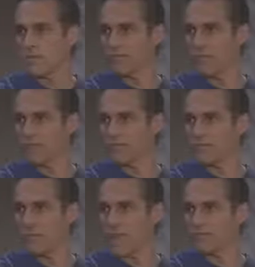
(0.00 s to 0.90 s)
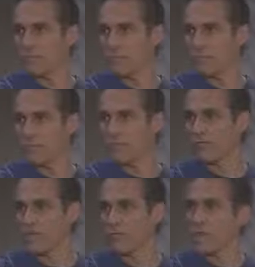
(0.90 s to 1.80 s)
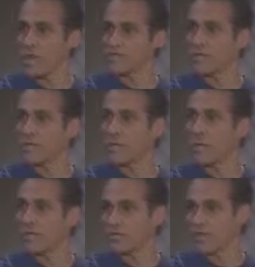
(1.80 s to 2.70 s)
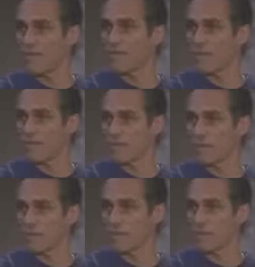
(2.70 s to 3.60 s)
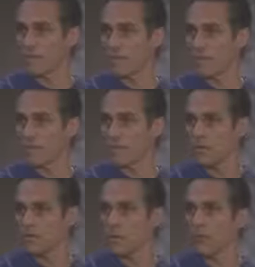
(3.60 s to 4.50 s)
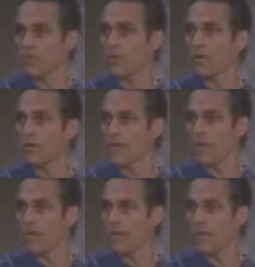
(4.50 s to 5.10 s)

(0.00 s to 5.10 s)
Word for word: If Claudia survived, she'd pick me over you. And actually, Trevor told me where to